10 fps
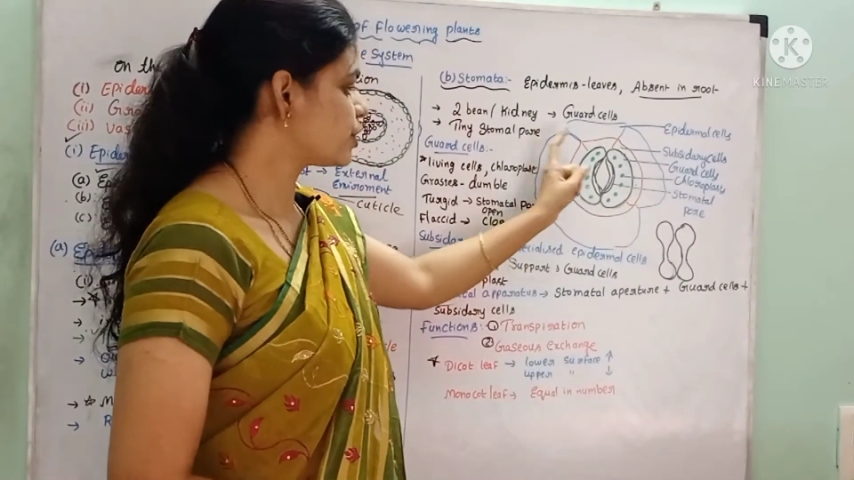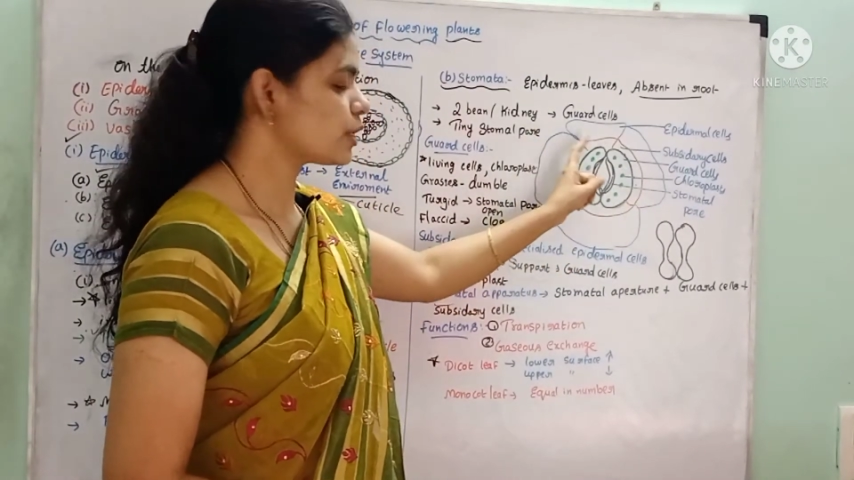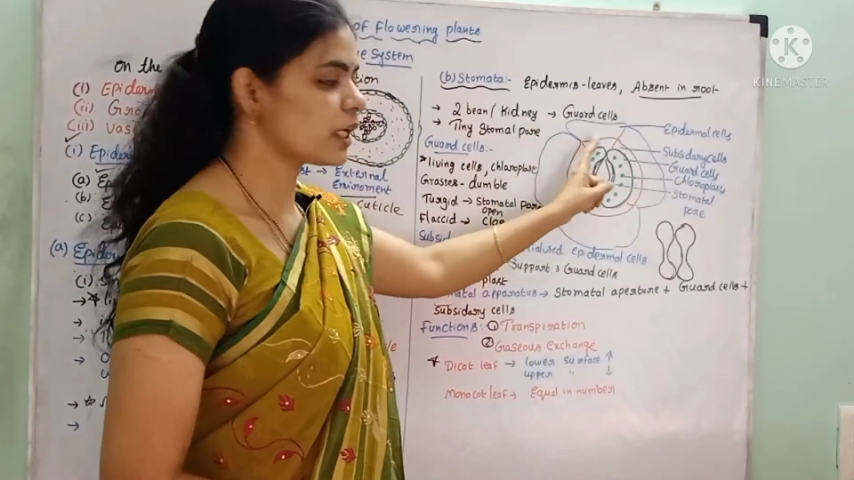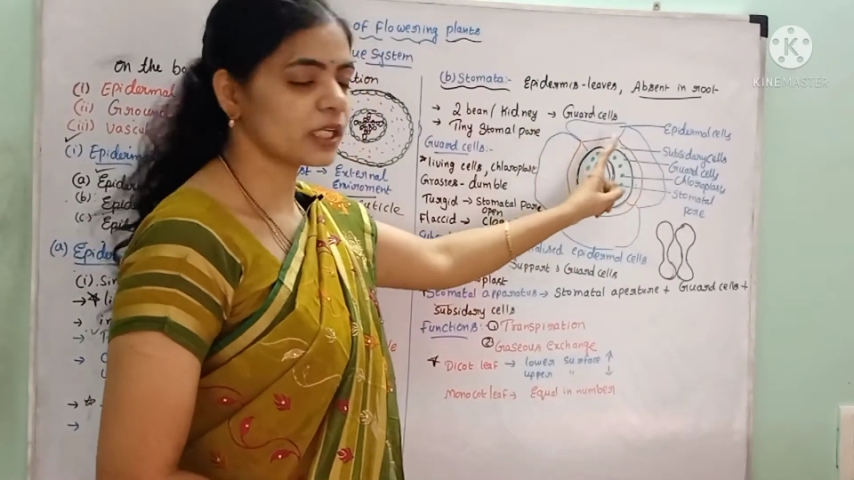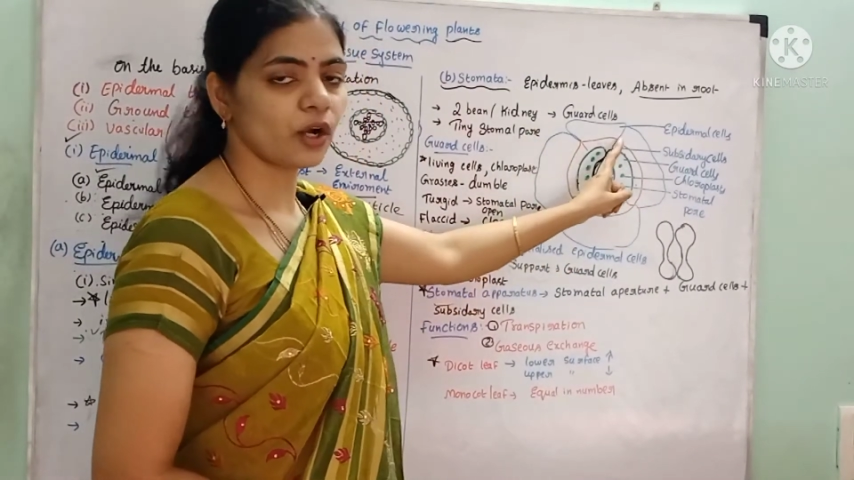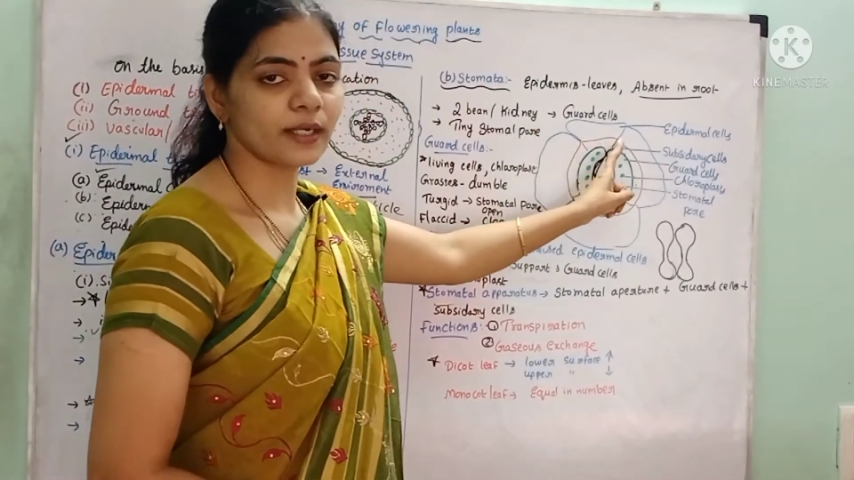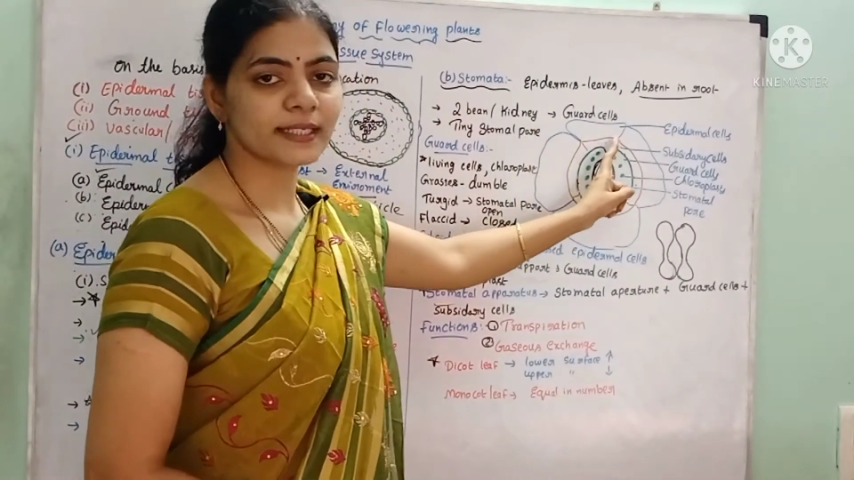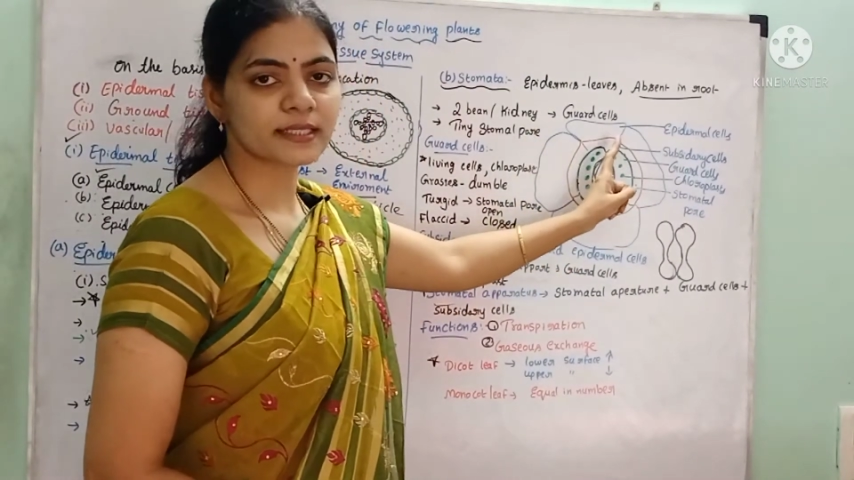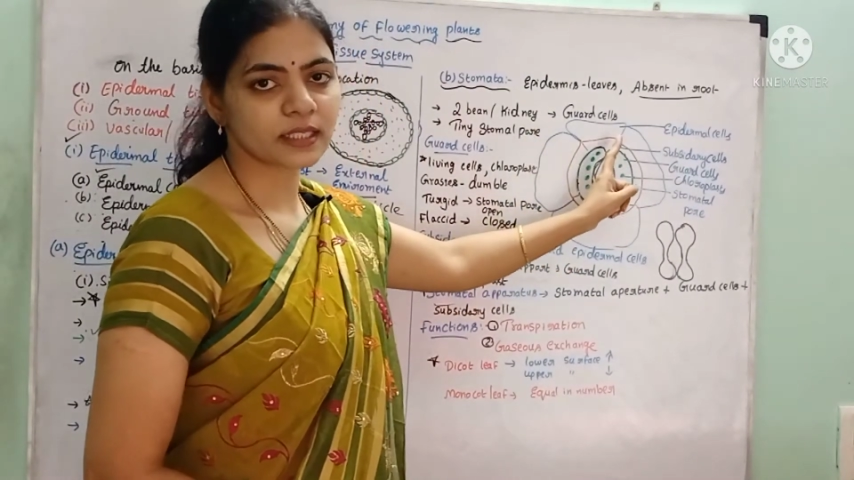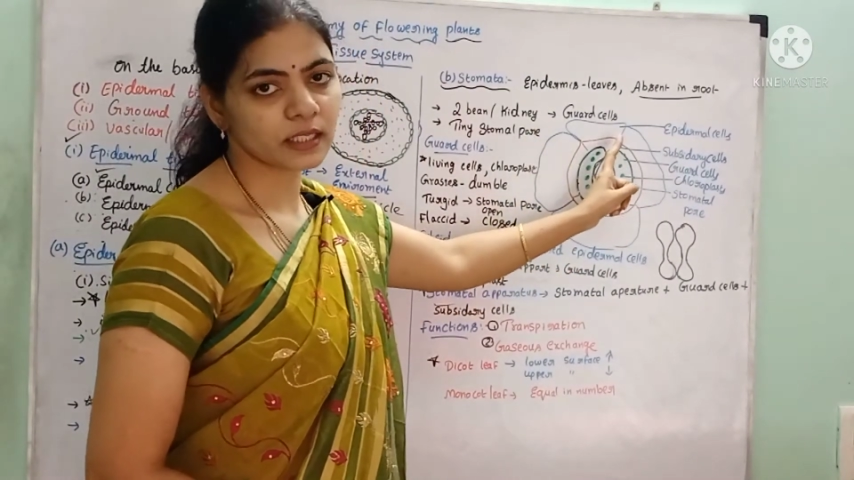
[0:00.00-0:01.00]
which are called
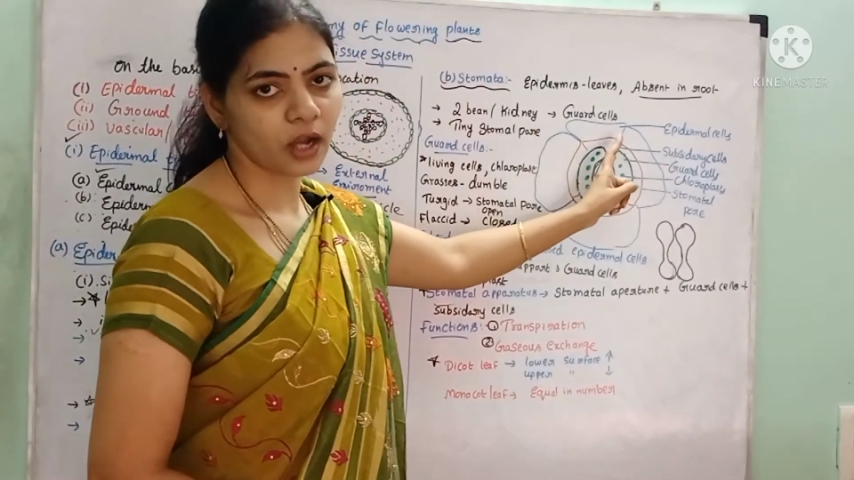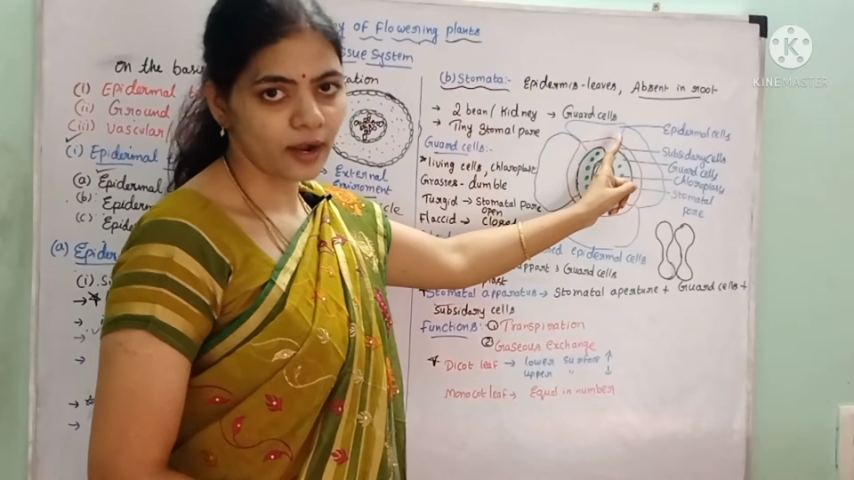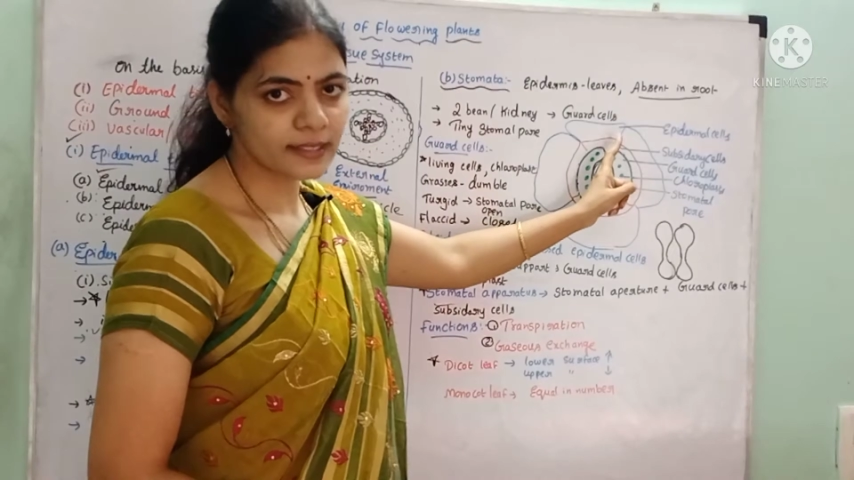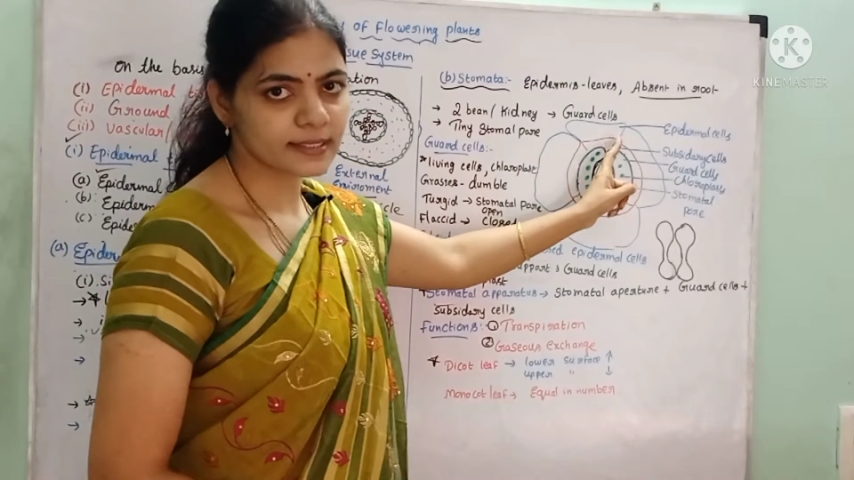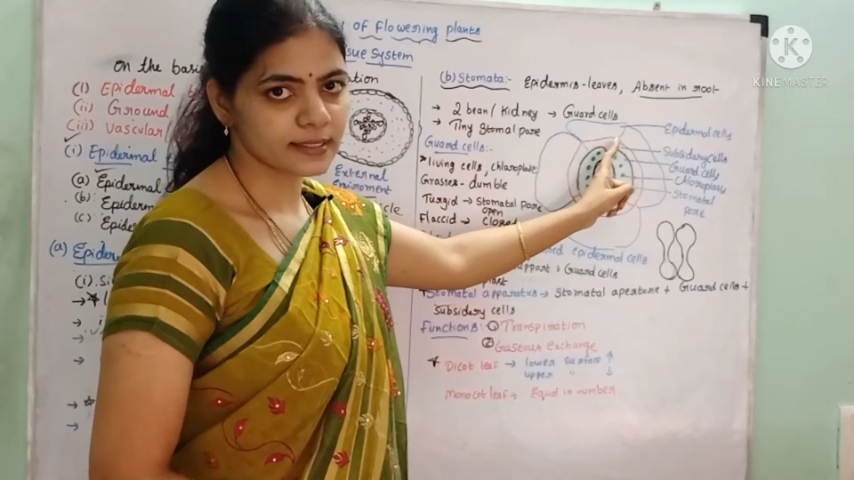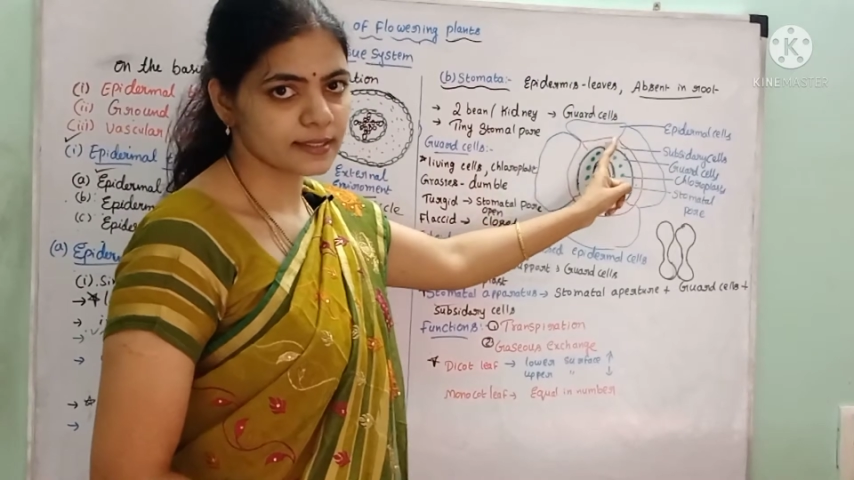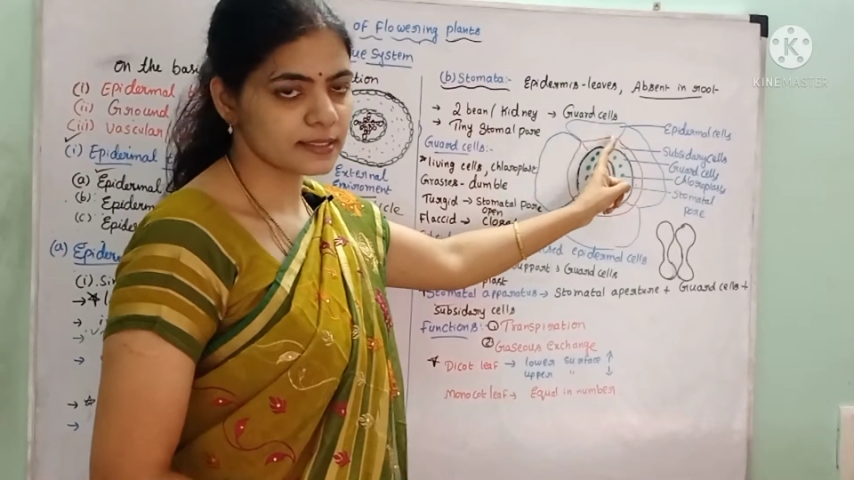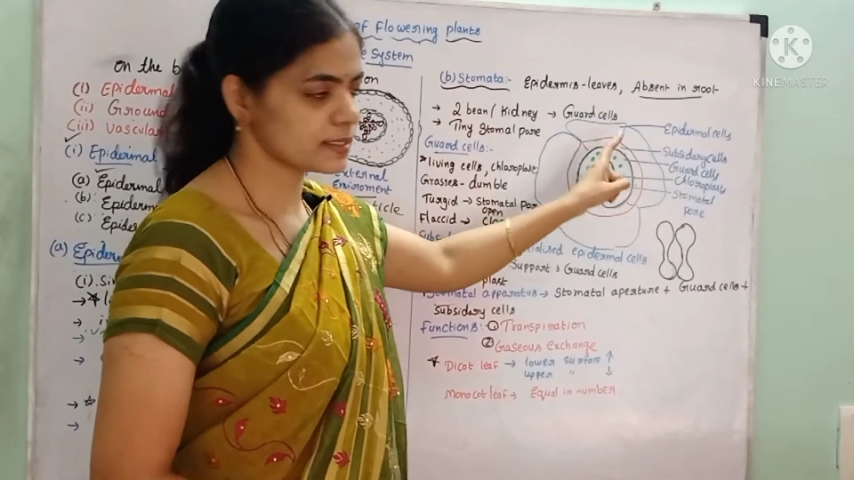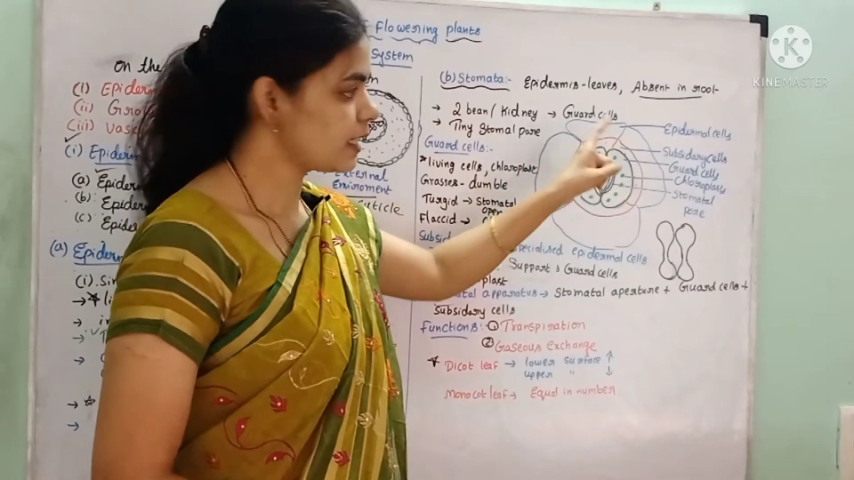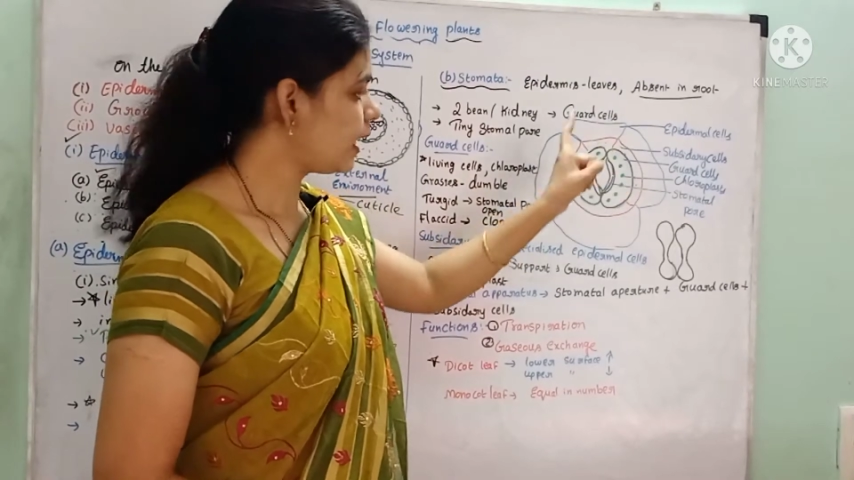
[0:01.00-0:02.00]
as guard
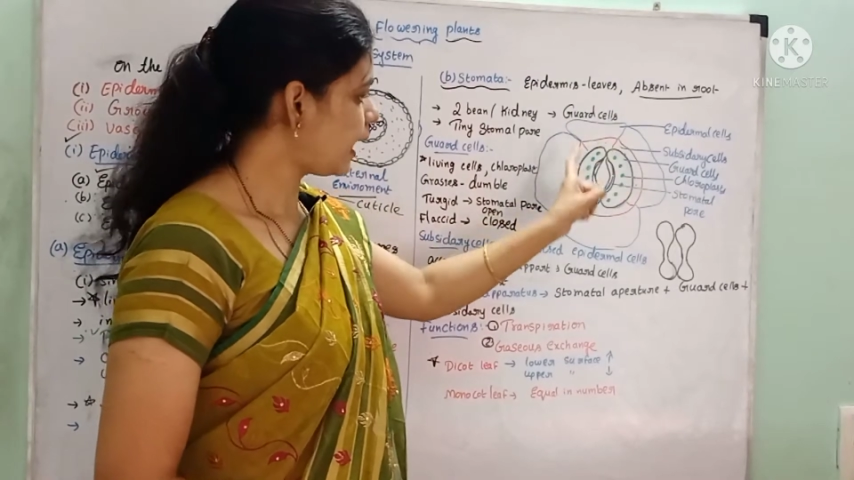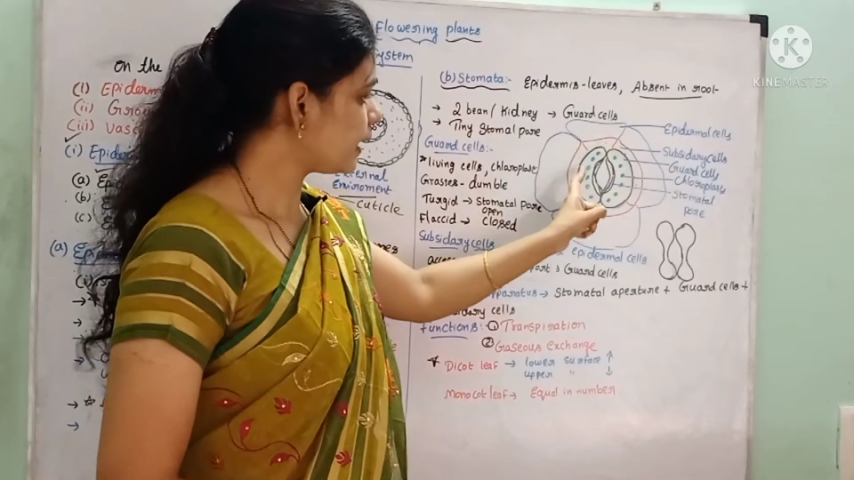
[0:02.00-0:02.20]
cells,